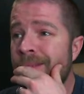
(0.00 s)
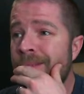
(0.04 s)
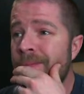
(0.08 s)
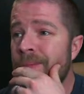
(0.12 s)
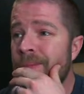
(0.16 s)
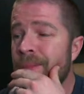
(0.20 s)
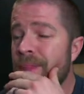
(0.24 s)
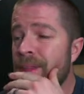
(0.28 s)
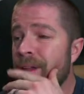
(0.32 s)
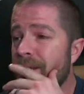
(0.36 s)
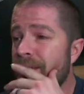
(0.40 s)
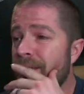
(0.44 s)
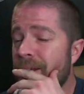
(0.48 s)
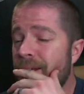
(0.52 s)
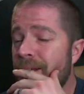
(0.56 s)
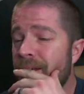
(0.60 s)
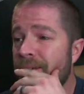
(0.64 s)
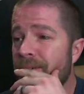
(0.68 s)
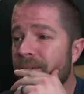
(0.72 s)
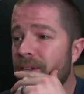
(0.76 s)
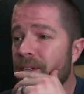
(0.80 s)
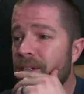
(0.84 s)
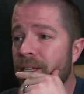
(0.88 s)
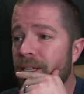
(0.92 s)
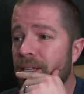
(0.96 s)
I think I have to
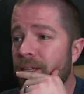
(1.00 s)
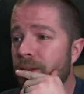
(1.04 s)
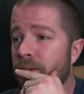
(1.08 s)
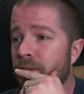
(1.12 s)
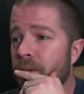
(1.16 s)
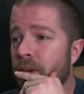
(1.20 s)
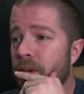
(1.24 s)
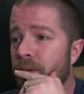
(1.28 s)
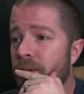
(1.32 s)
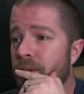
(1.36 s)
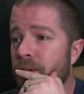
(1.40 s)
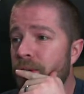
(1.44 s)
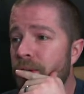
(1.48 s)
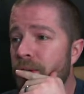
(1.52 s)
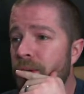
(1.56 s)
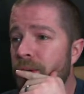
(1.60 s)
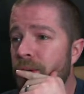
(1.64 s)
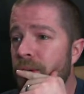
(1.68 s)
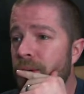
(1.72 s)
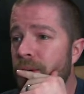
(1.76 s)
take the Veteran though.